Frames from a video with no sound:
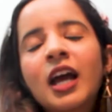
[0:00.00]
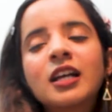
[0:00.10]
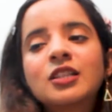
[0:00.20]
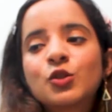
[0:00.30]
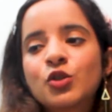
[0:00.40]

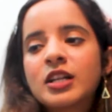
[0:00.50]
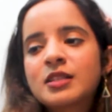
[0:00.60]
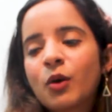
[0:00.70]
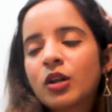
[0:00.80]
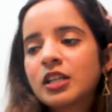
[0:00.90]
So
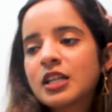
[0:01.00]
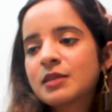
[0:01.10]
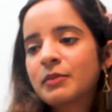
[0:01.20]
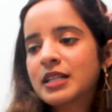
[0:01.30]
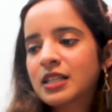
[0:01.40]
Trainspotting is
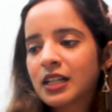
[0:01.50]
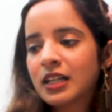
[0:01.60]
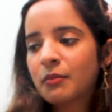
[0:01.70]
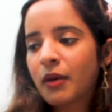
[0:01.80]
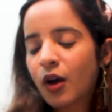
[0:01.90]

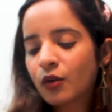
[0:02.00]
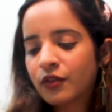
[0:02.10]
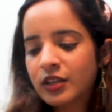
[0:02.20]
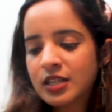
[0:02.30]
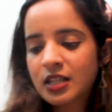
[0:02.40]
basically about
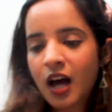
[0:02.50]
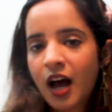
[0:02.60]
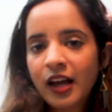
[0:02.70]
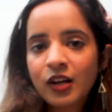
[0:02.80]
this guy